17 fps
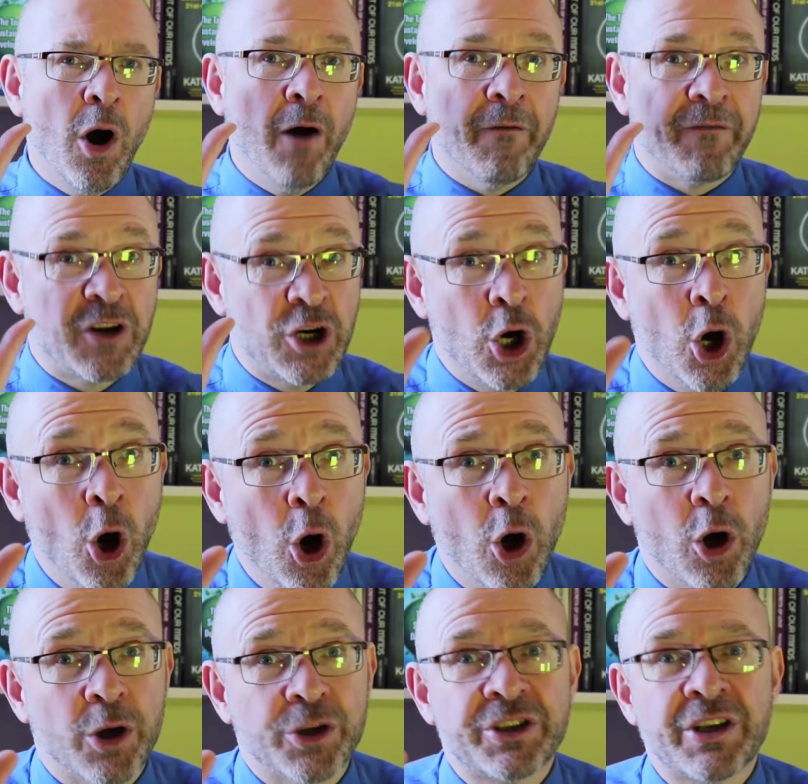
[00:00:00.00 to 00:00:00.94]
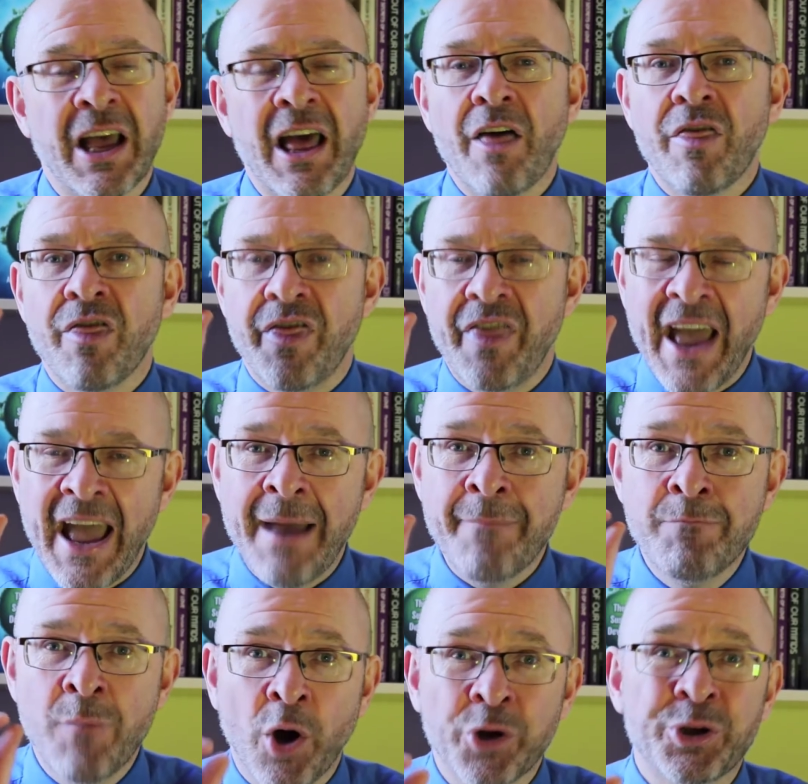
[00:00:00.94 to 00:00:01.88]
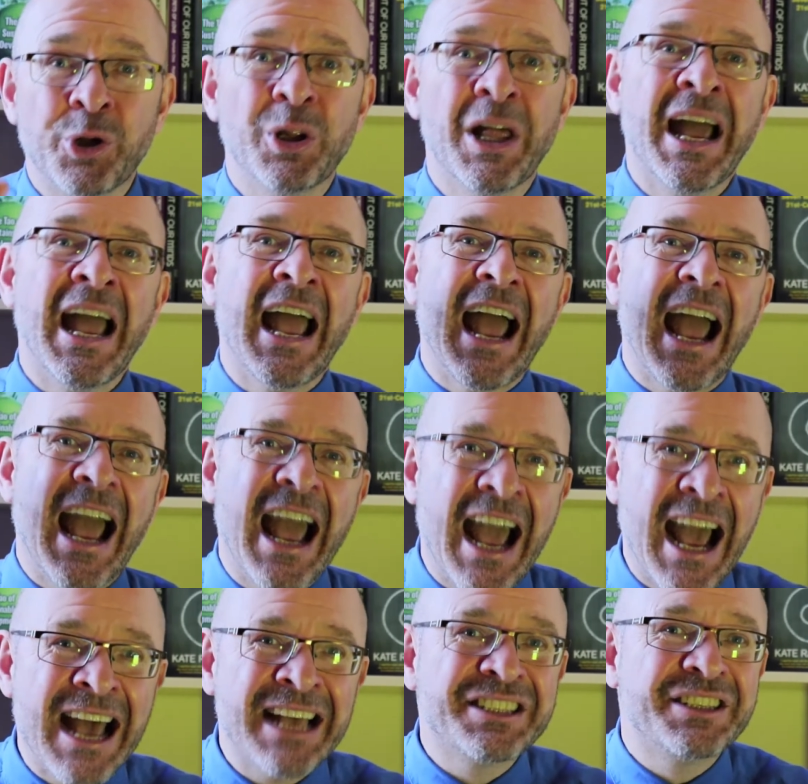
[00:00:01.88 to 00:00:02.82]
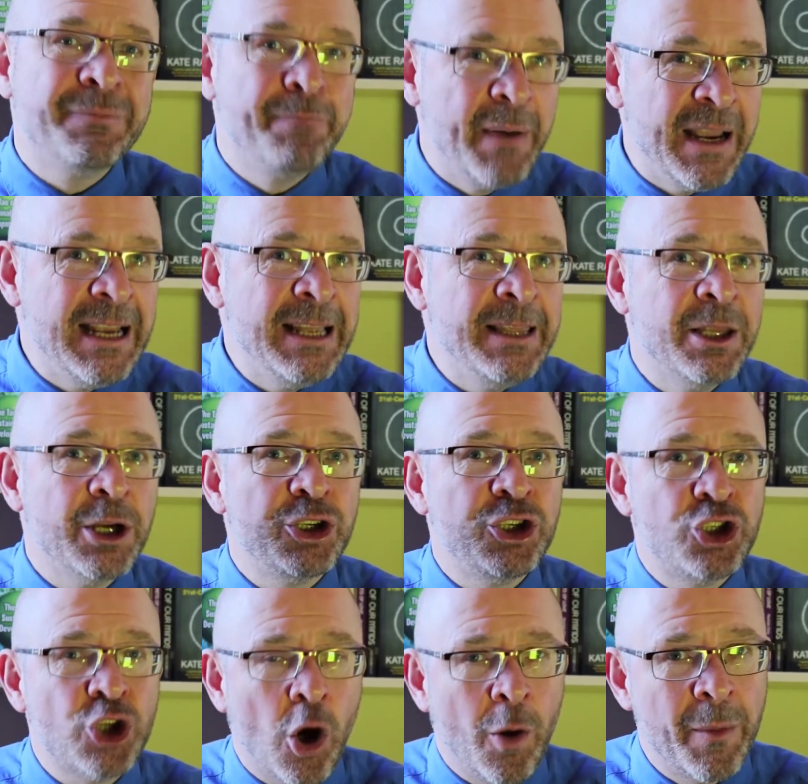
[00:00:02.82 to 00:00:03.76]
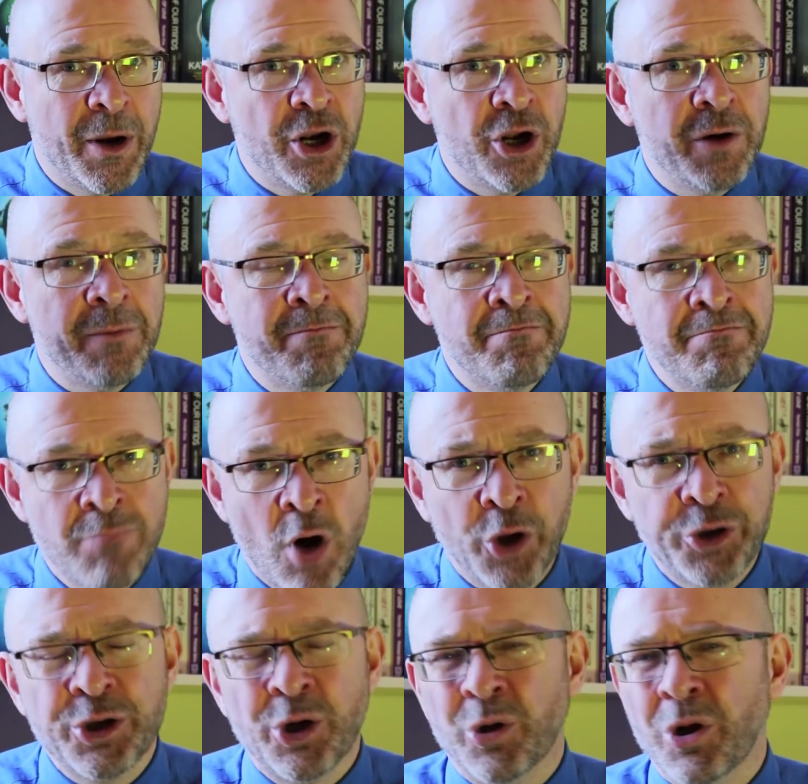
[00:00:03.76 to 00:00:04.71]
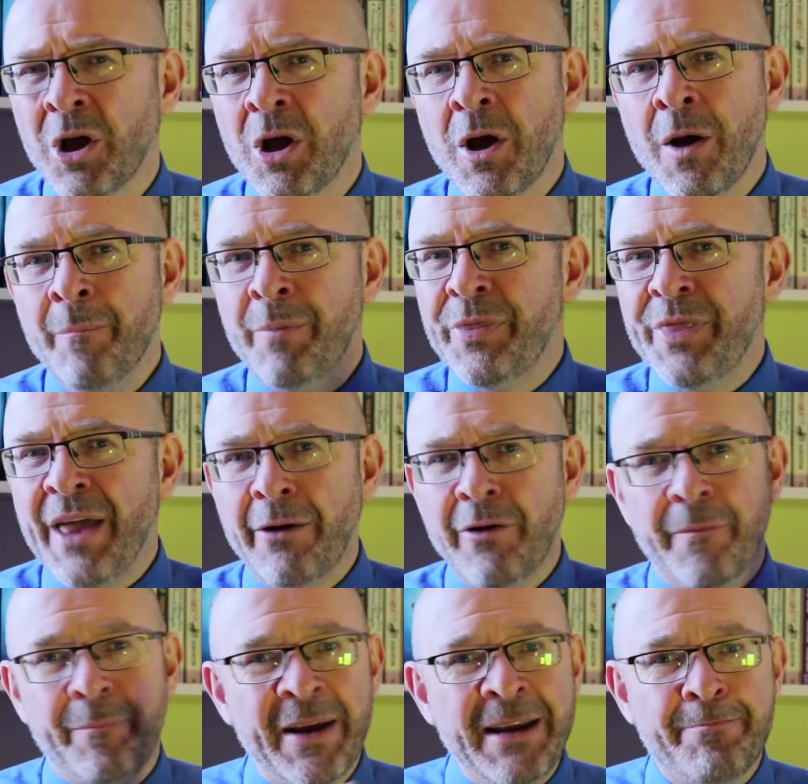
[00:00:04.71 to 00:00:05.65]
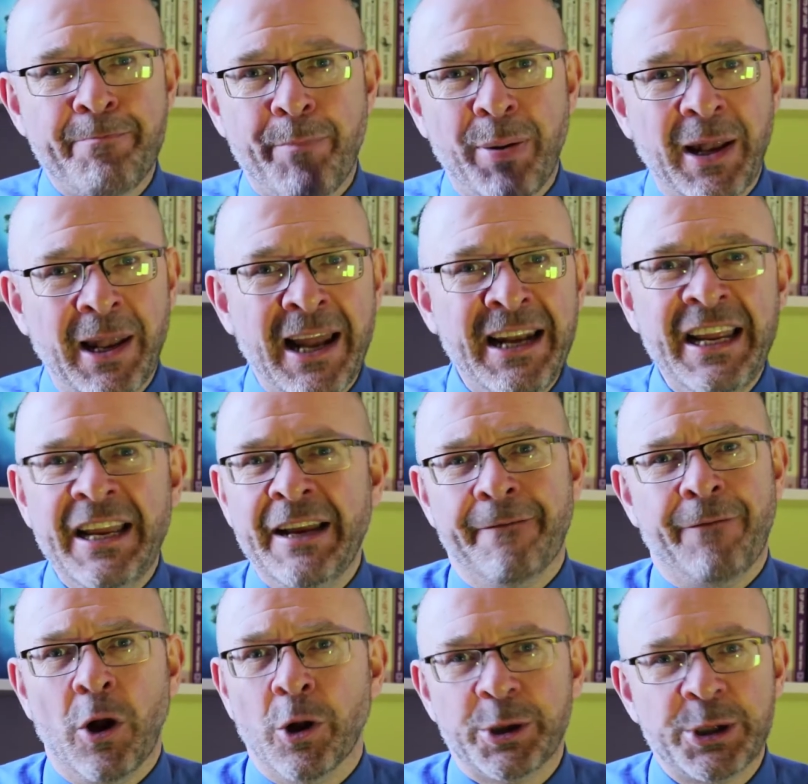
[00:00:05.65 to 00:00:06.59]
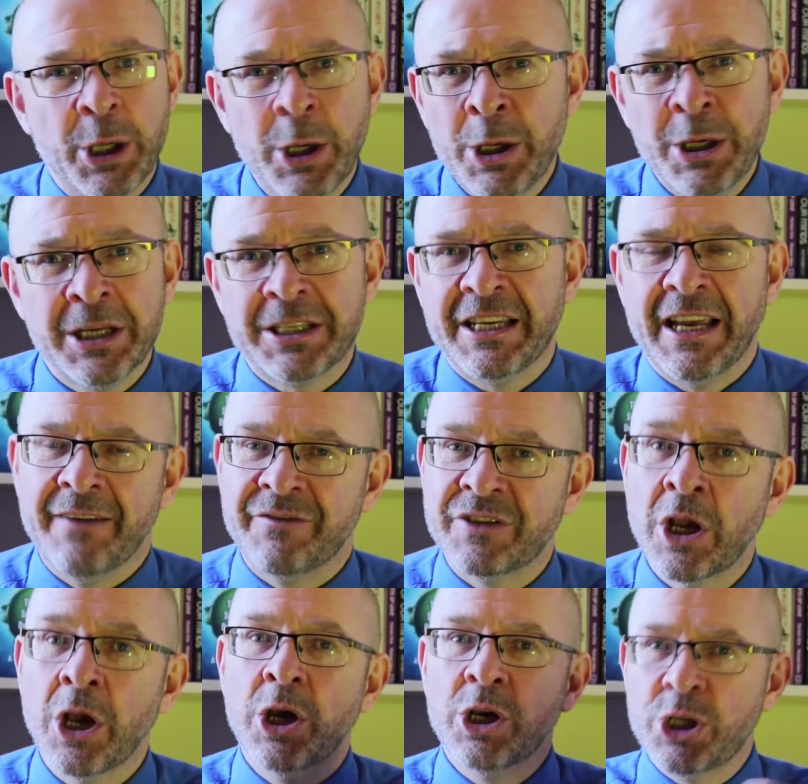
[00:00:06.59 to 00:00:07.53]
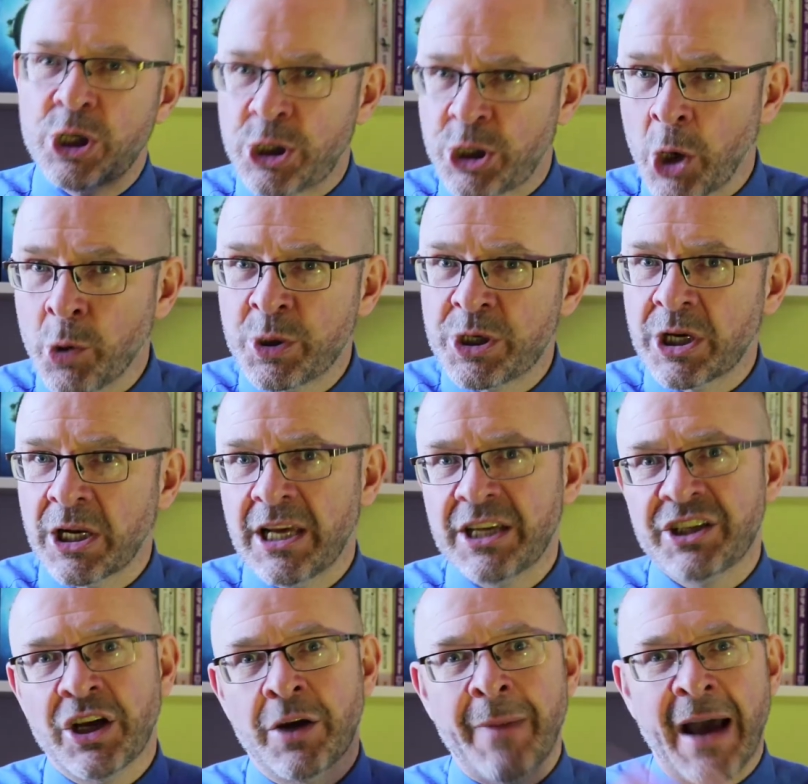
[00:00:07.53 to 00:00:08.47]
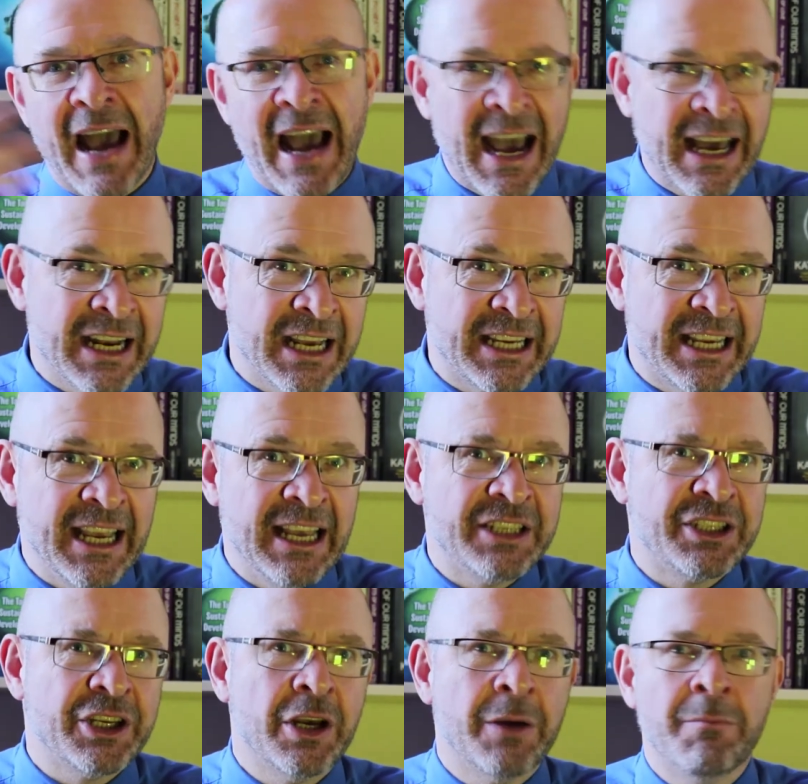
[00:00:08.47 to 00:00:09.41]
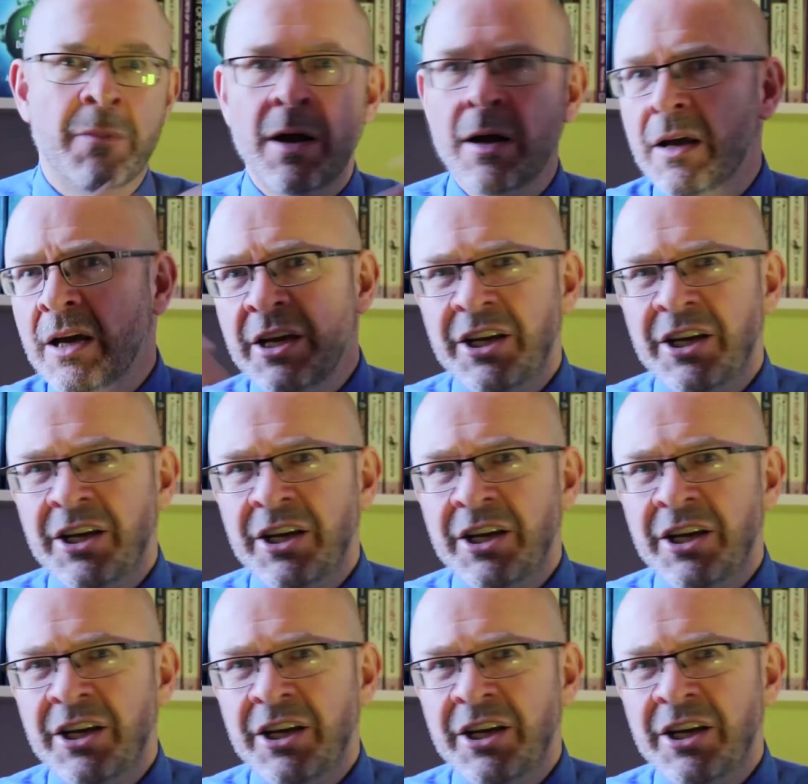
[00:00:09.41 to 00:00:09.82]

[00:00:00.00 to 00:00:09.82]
Of course, their model has been the dominant model, but there have been plenty of alternatives. Socialism, anarchism,